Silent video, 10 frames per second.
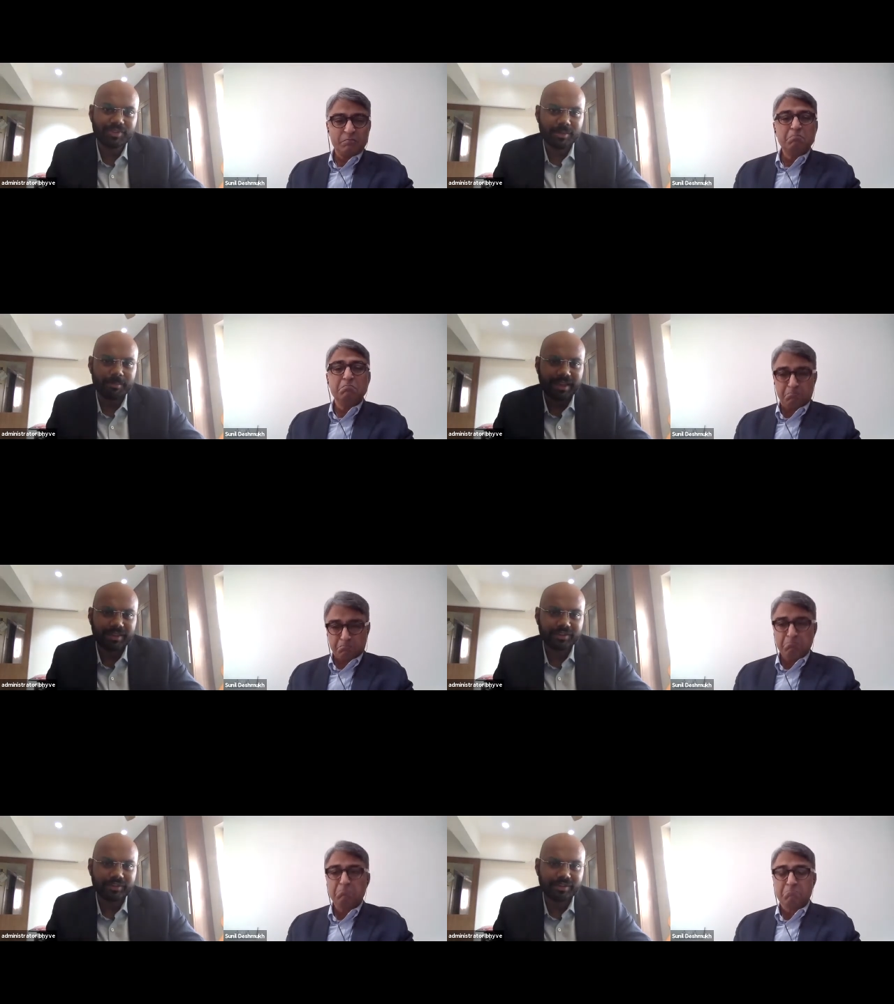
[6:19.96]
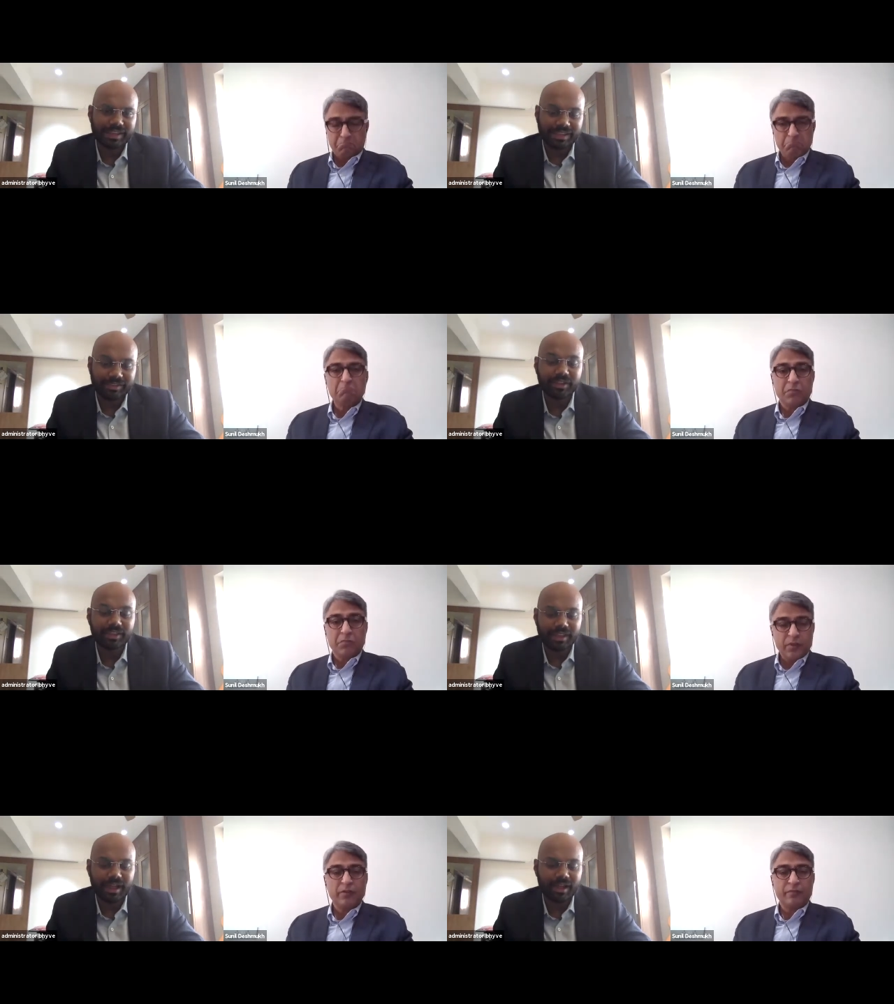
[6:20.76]
Speaker 1: with a mentor,
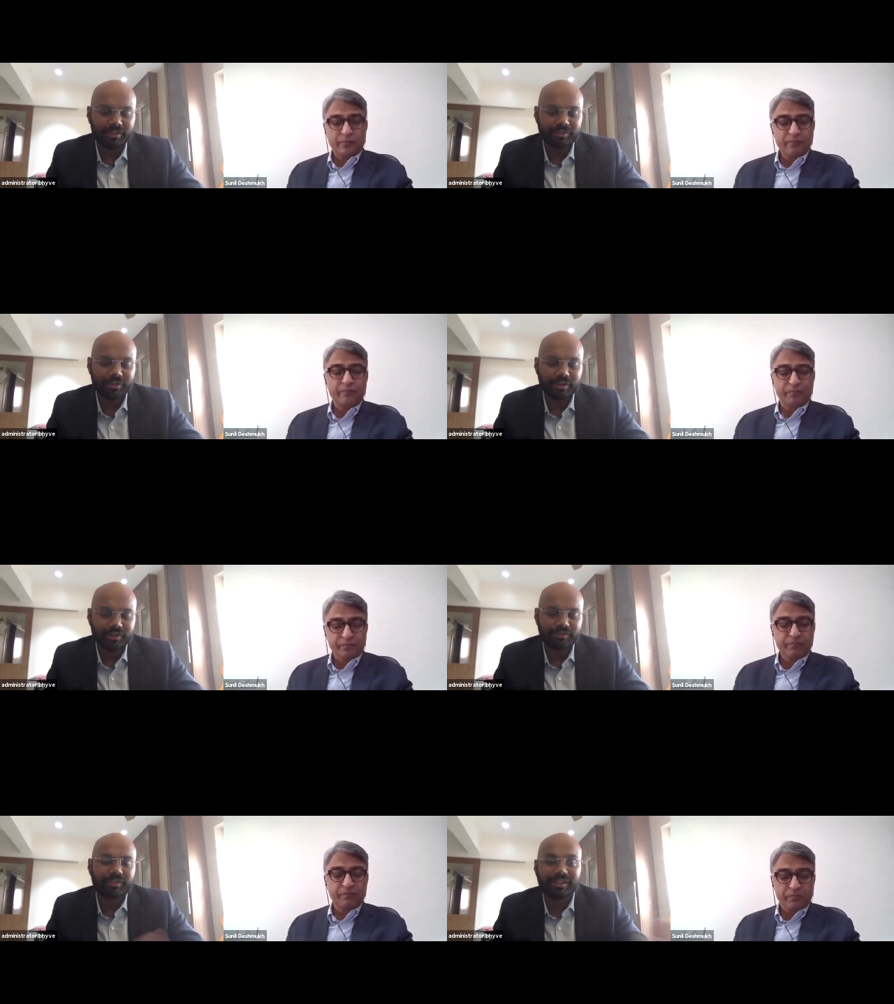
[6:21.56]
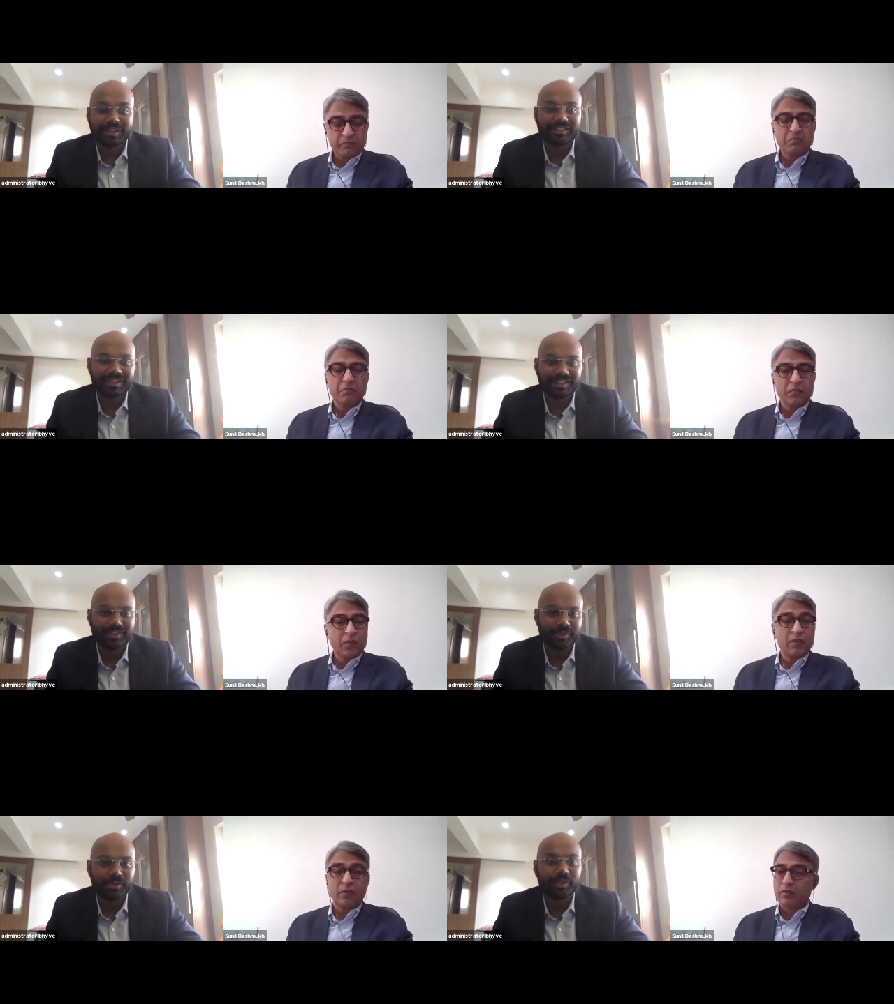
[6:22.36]
even after if we can say
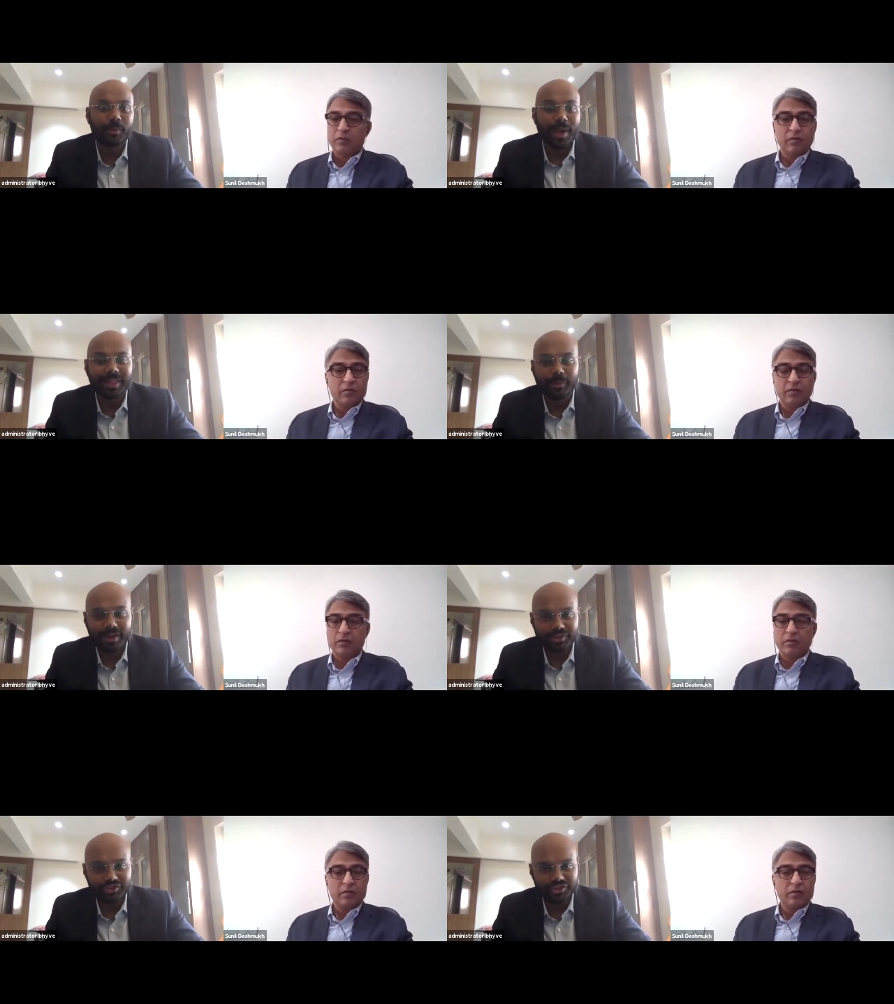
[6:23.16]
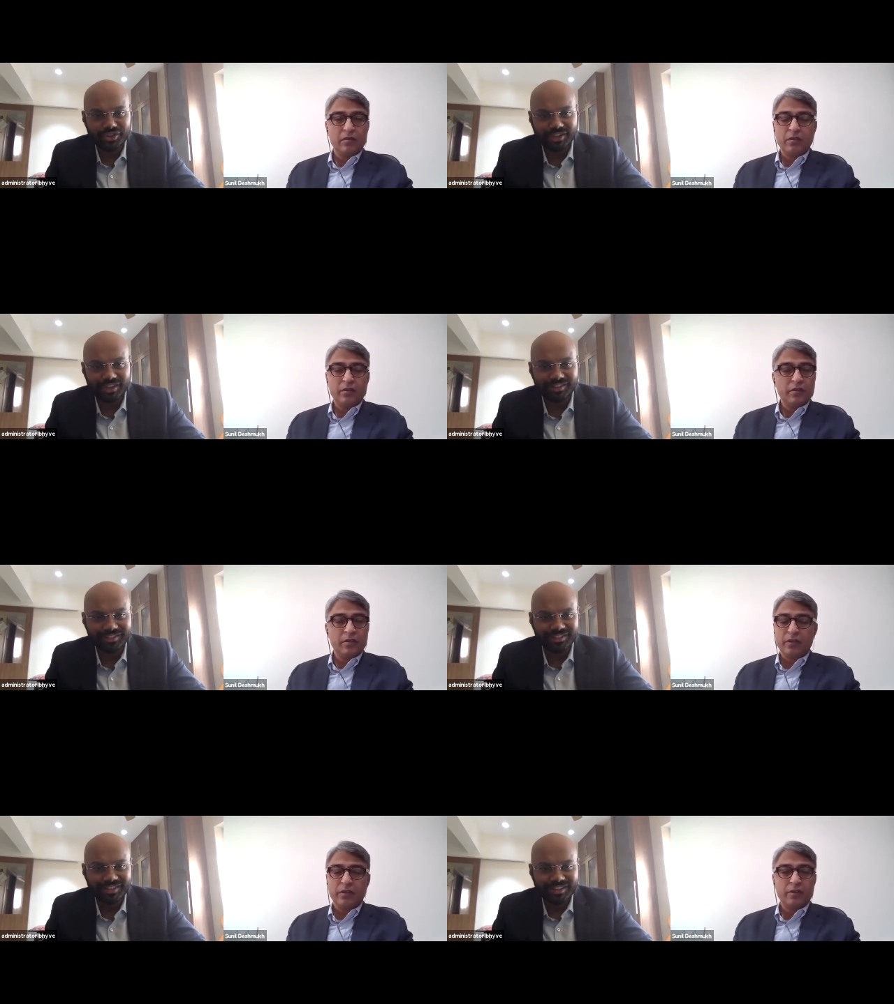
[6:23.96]
the, you know, the value addition
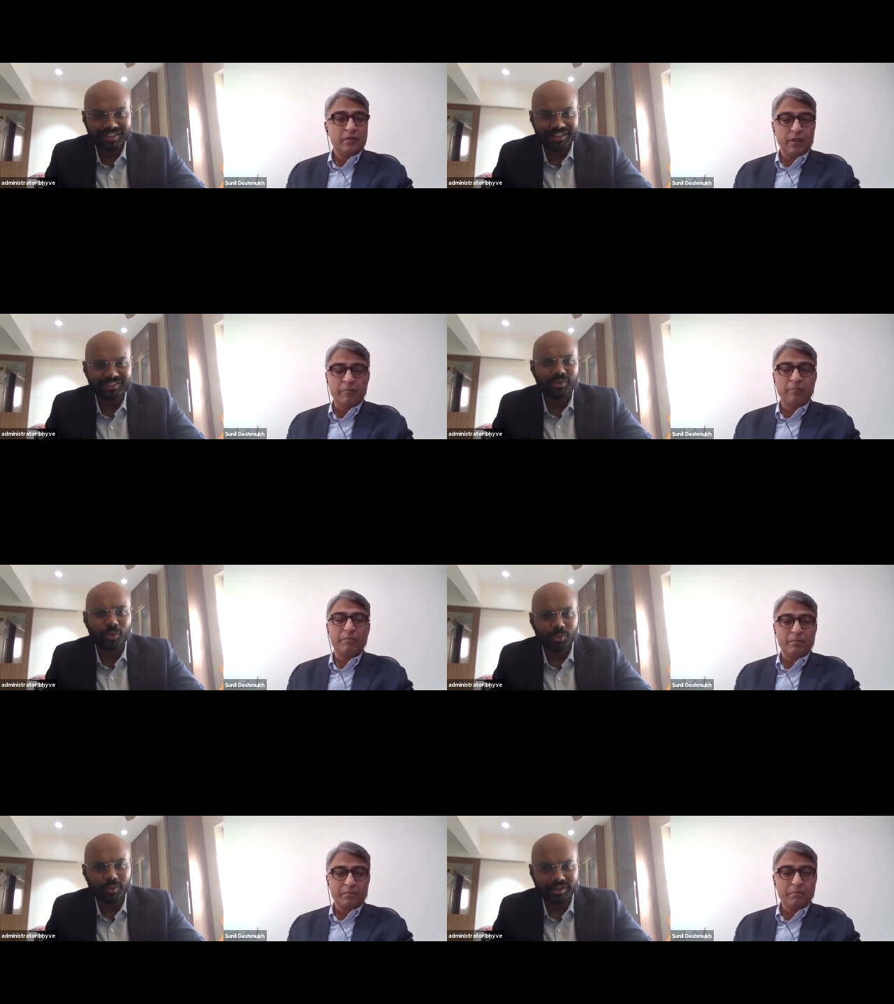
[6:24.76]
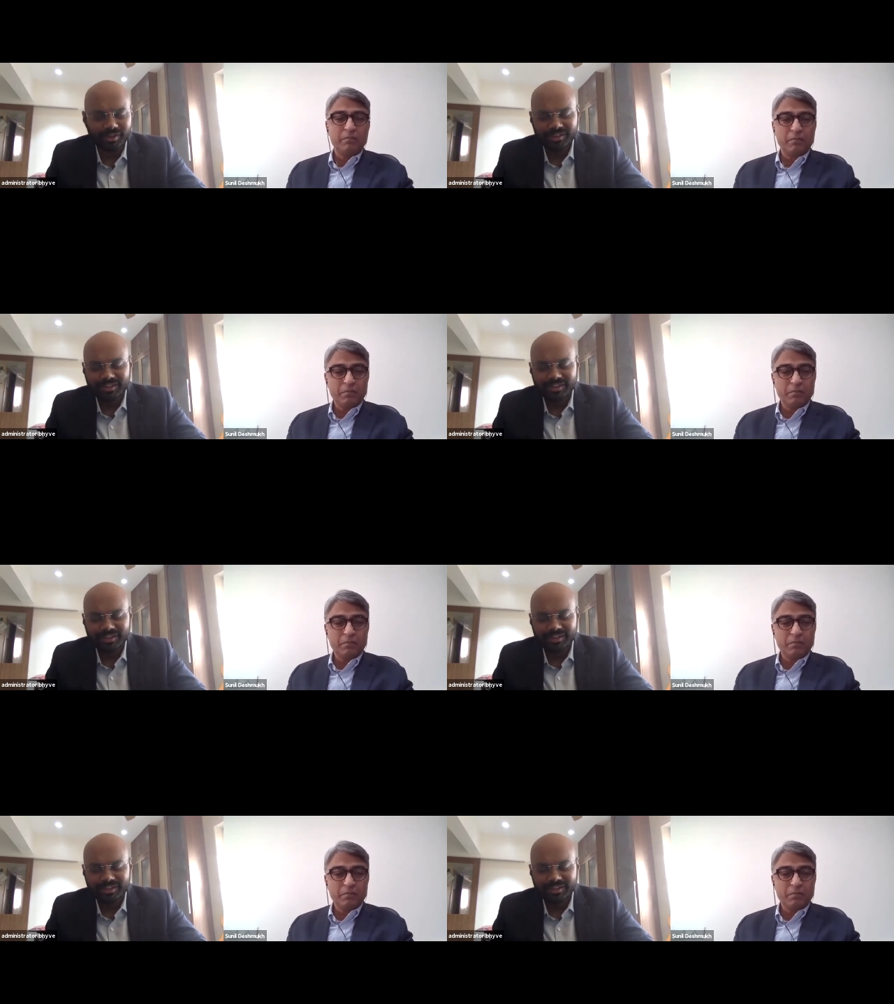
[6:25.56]
is is yep.